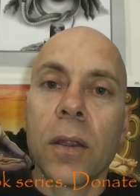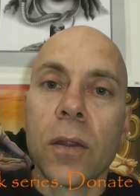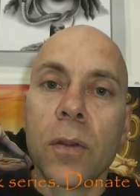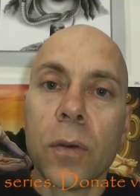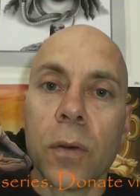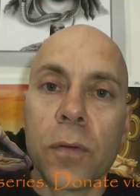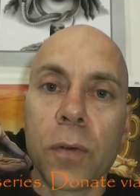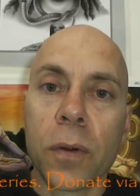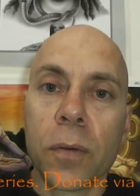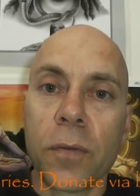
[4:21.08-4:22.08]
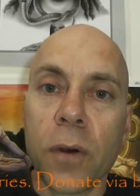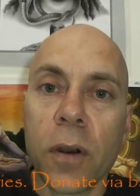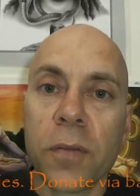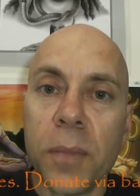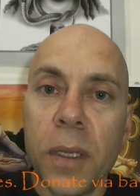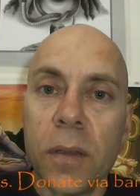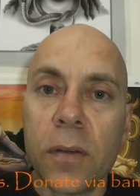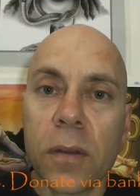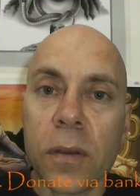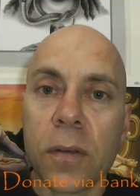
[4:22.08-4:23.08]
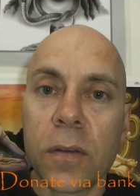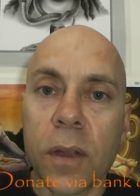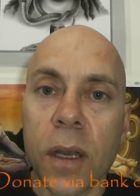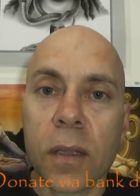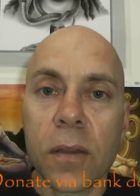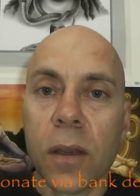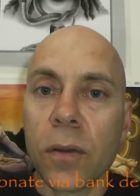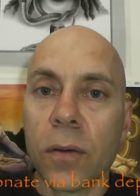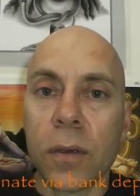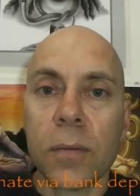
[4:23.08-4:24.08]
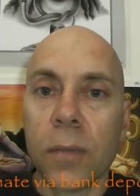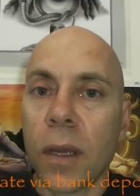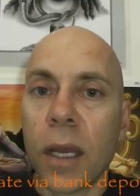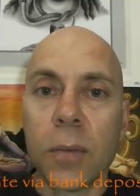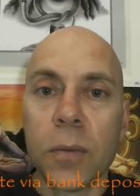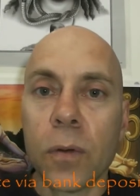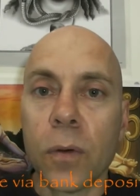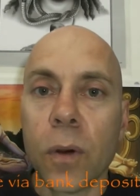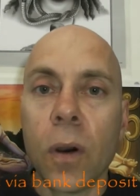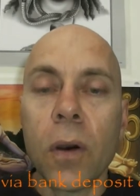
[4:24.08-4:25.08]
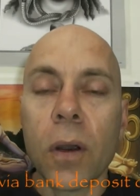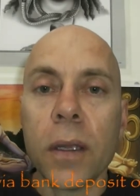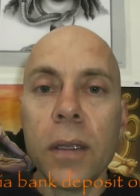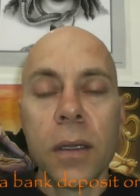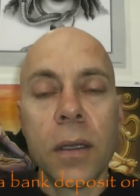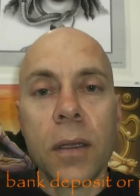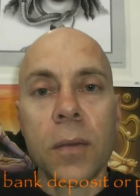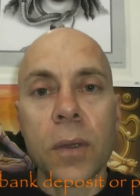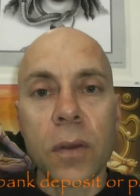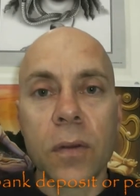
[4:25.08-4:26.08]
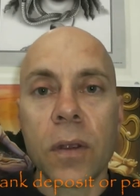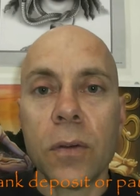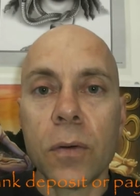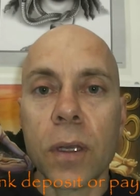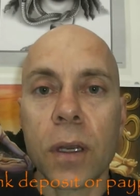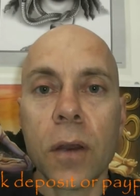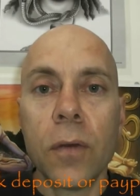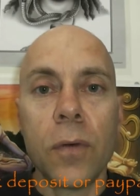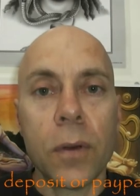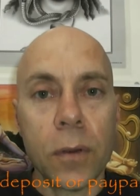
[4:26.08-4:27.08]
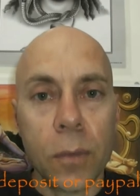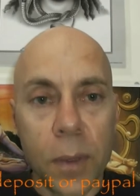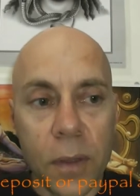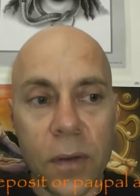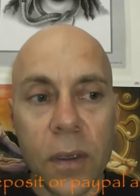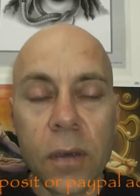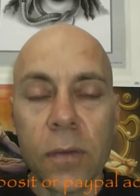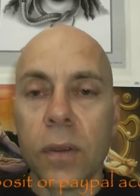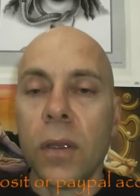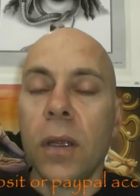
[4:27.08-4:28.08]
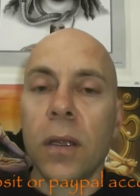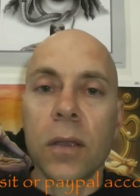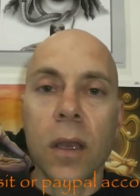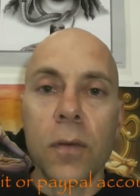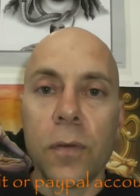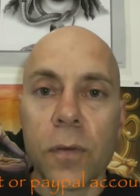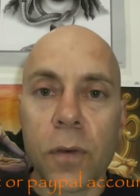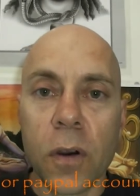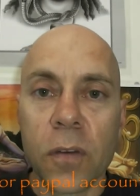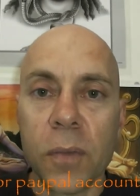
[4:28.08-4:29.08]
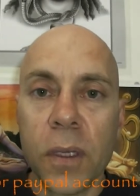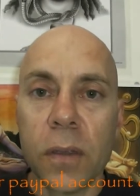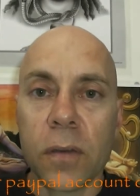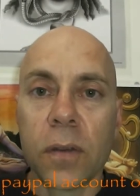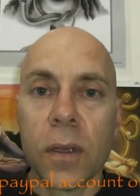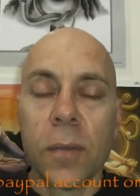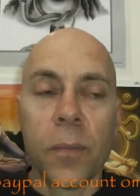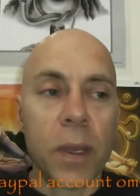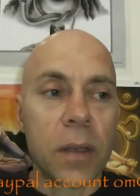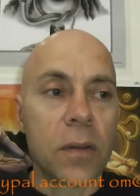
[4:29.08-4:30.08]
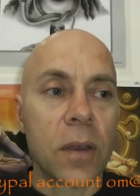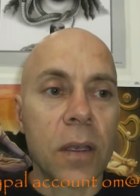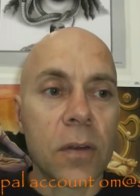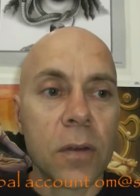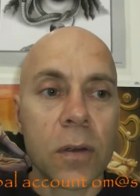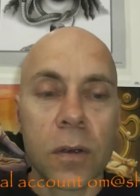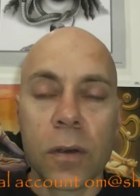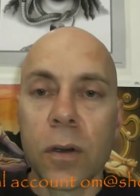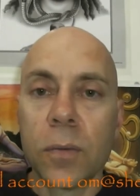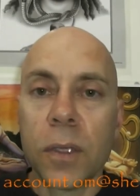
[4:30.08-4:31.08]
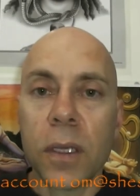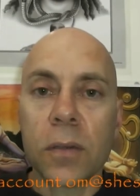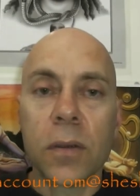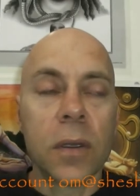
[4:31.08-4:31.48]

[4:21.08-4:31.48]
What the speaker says: Do it for 5 minutes at the start. Don't aim too high, because then you'll get over it. You'll be sick of it. Go for 5 minutes. Meditation on an object,